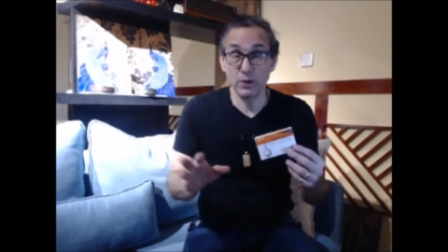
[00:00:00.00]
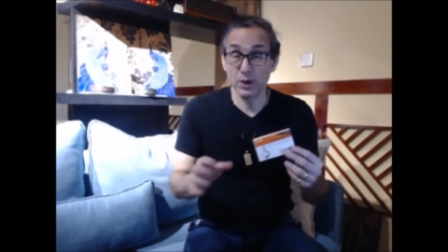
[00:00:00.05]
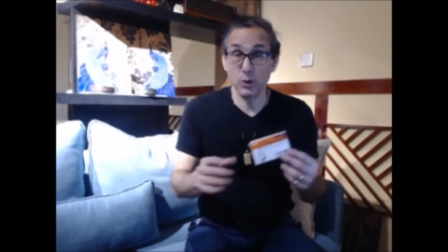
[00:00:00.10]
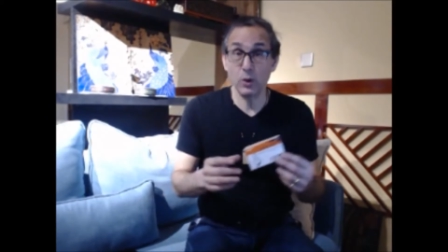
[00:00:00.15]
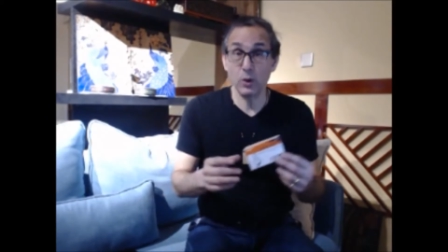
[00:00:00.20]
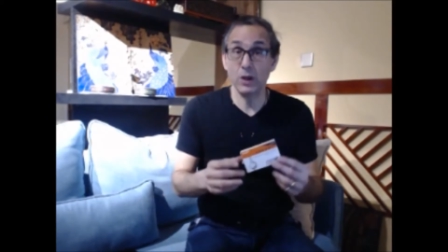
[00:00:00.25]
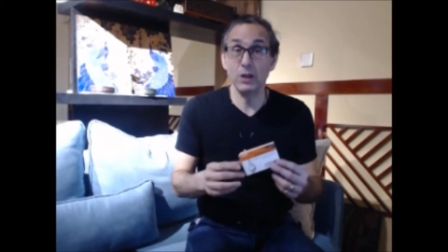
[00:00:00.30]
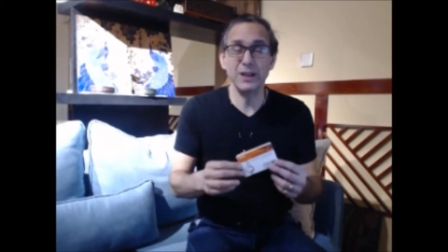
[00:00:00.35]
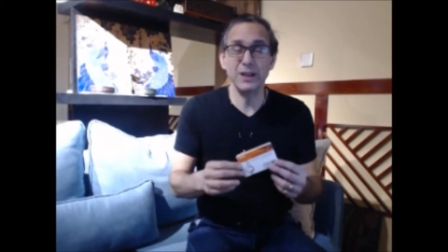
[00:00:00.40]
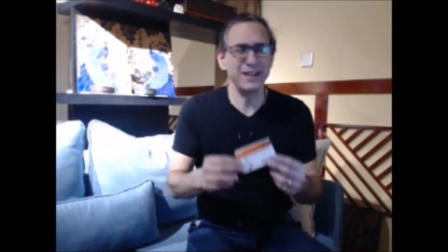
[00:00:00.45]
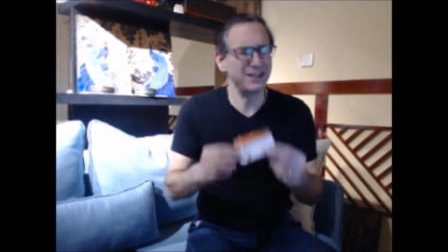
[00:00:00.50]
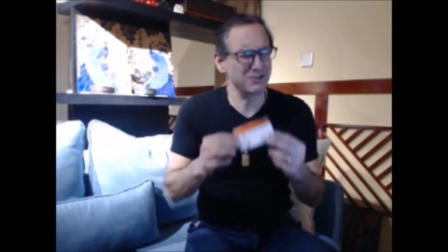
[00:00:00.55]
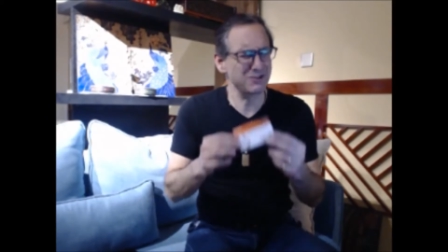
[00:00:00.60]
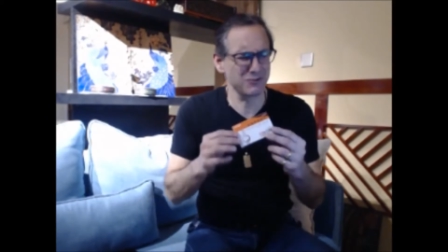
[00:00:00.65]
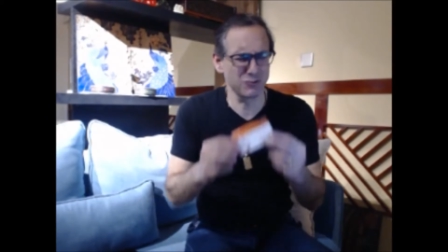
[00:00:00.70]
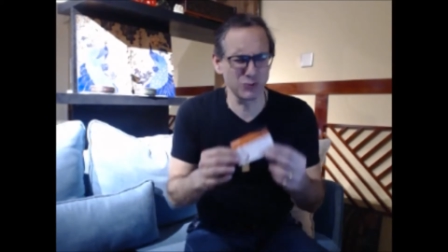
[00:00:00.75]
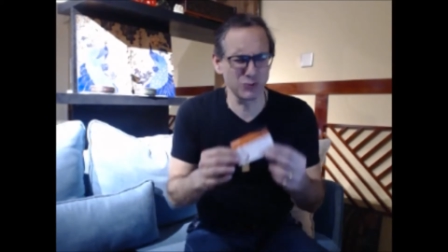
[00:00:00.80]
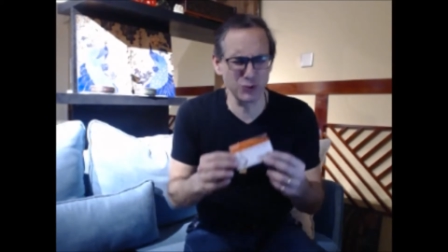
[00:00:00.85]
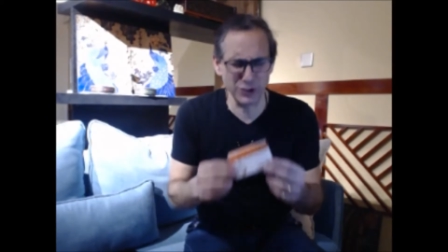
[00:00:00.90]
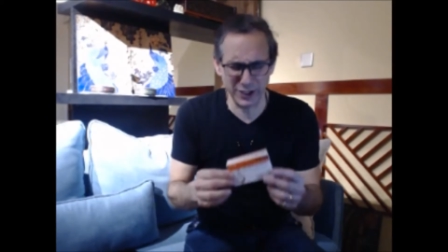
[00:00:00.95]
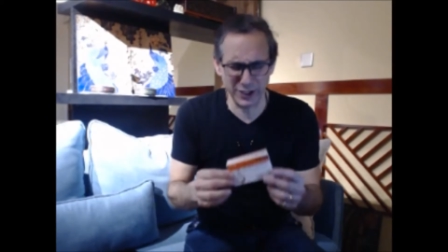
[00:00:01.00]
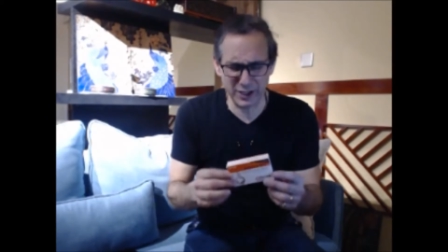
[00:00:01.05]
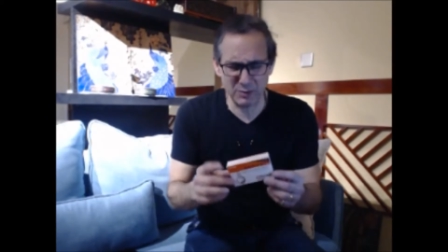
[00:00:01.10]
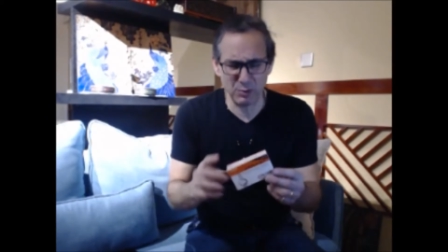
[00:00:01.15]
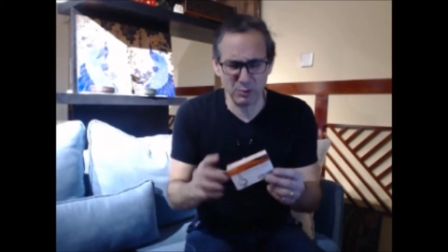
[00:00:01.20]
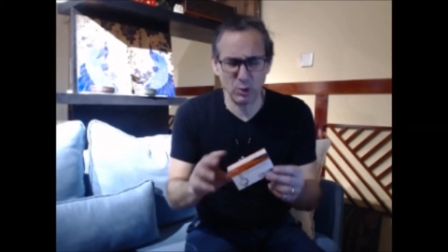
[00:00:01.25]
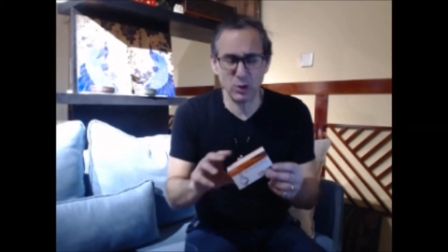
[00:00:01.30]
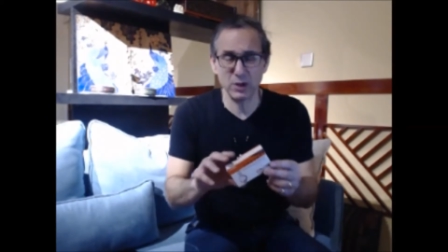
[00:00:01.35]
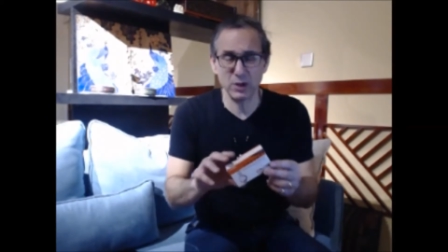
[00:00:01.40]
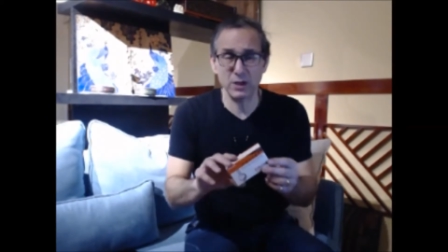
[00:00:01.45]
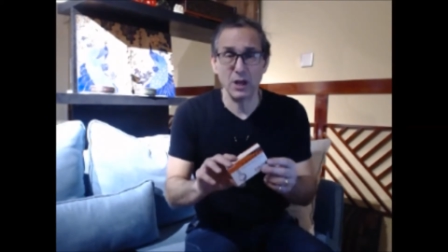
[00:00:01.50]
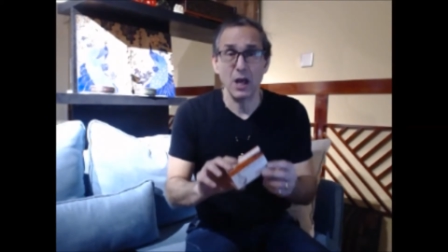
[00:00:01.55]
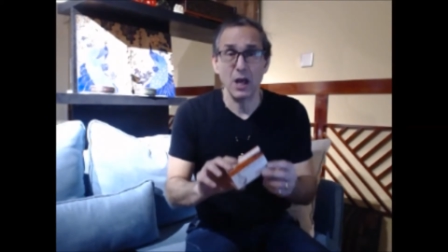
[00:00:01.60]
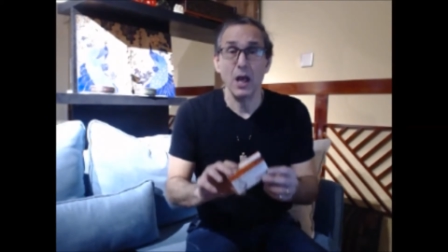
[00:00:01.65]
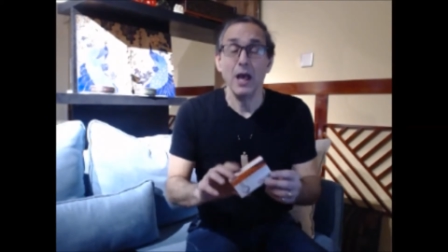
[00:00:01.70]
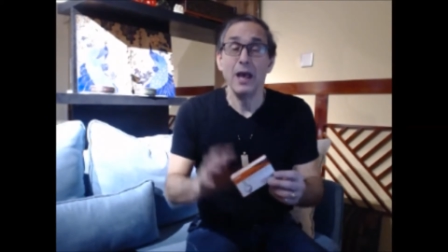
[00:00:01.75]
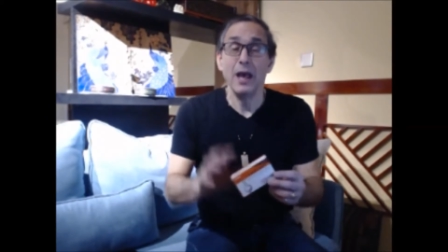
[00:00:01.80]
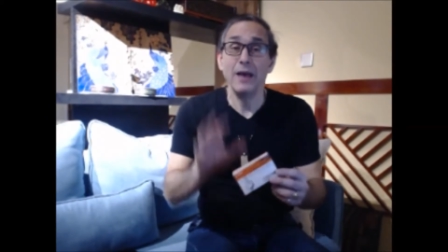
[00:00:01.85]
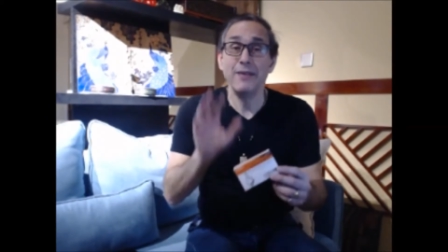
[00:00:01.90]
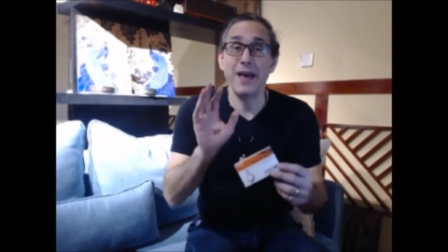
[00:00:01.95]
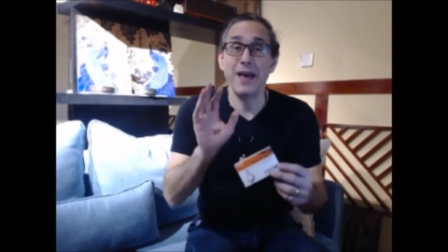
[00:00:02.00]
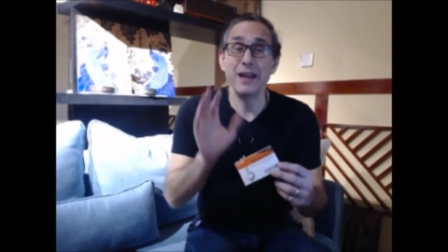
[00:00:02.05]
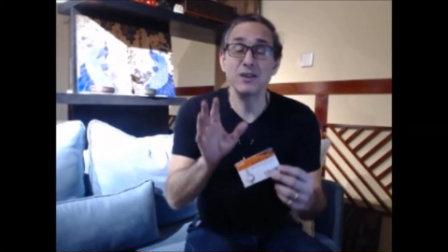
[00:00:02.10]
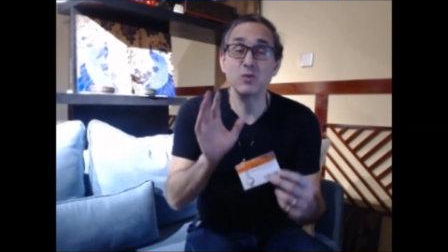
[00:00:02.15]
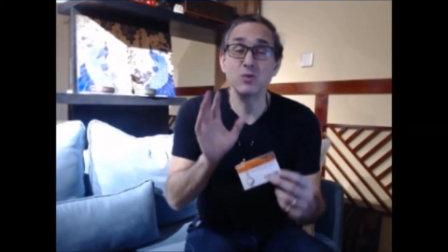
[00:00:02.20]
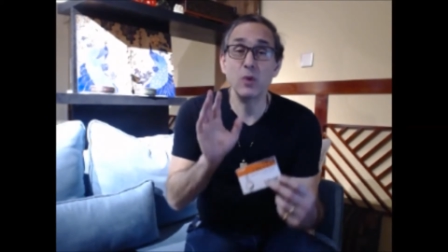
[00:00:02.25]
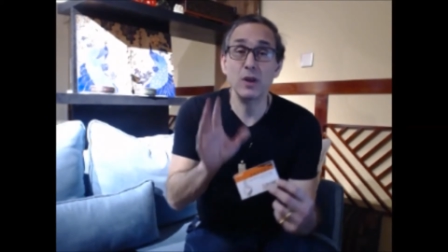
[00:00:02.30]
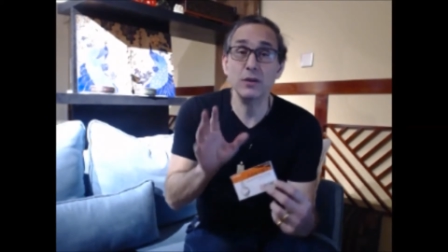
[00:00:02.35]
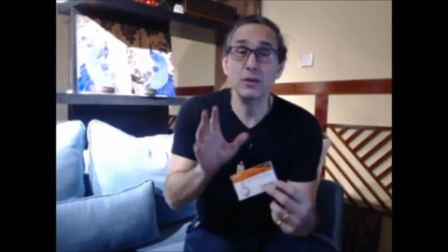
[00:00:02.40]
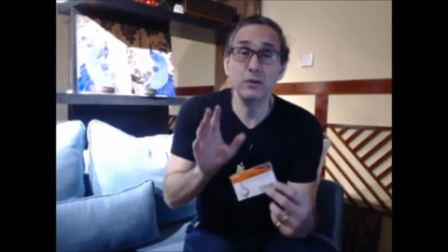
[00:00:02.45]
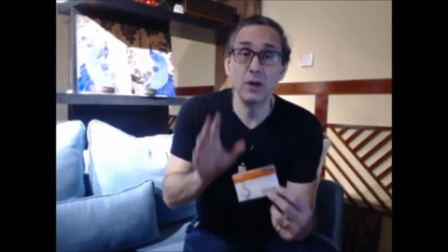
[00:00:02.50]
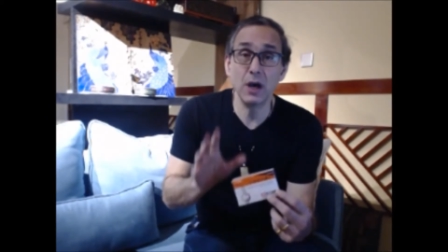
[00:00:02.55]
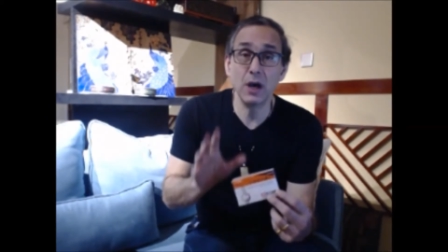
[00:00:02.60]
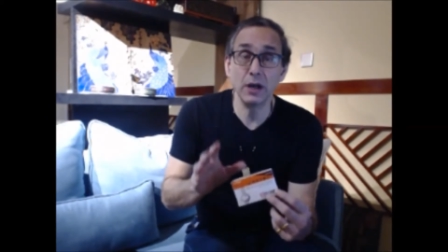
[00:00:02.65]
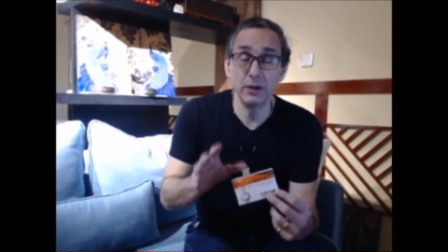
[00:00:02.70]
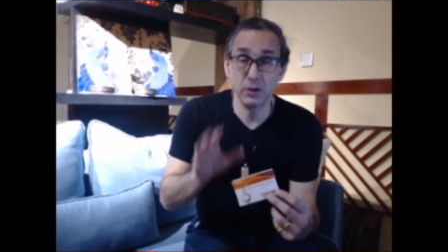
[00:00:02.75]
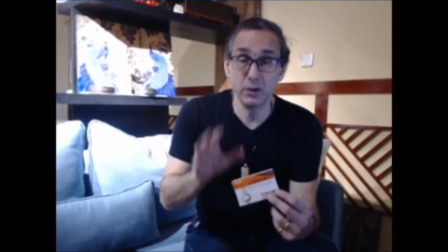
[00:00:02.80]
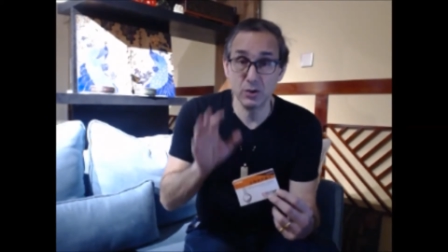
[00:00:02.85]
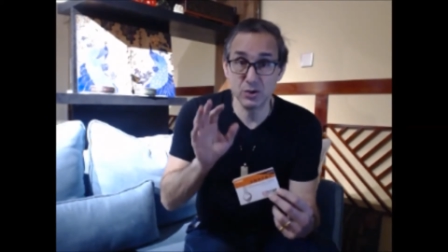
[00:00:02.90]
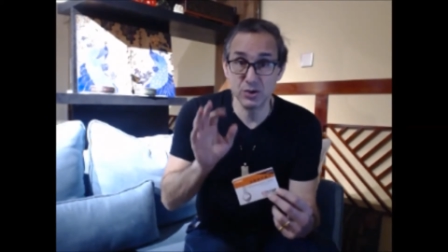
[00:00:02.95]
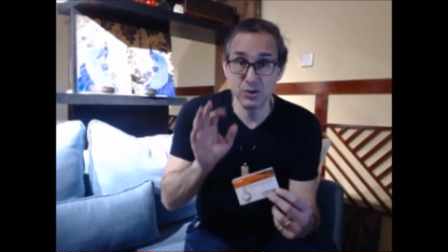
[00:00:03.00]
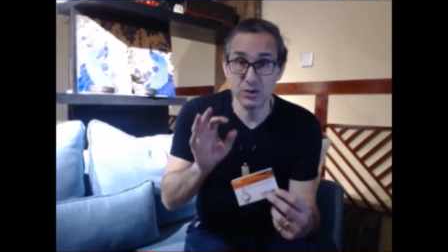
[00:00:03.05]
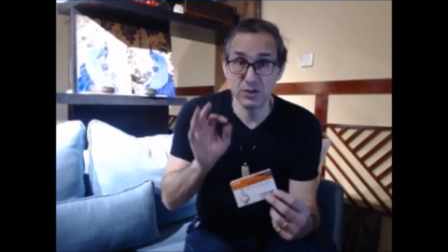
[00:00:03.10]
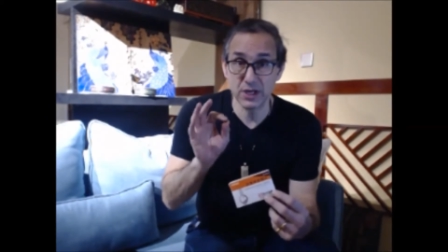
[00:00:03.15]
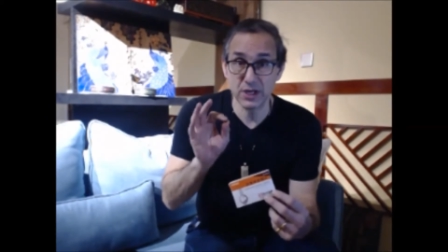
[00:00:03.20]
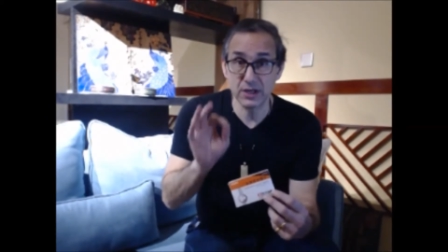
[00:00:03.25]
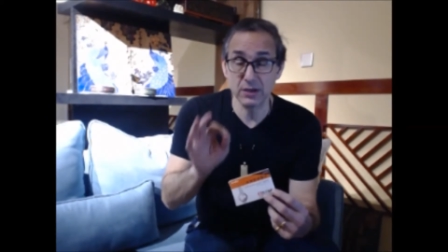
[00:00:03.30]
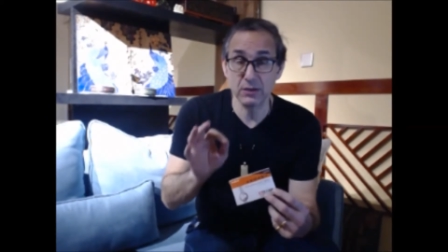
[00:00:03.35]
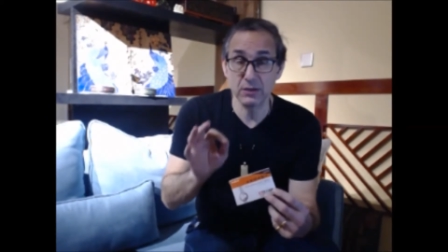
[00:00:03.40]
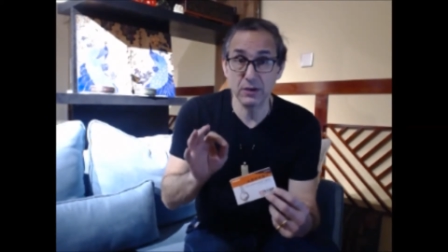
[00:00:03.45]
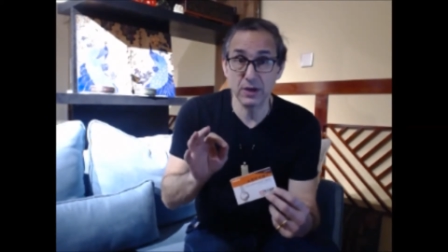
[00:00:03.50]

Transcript: quickly. It's really important, and that is whether or not you should take your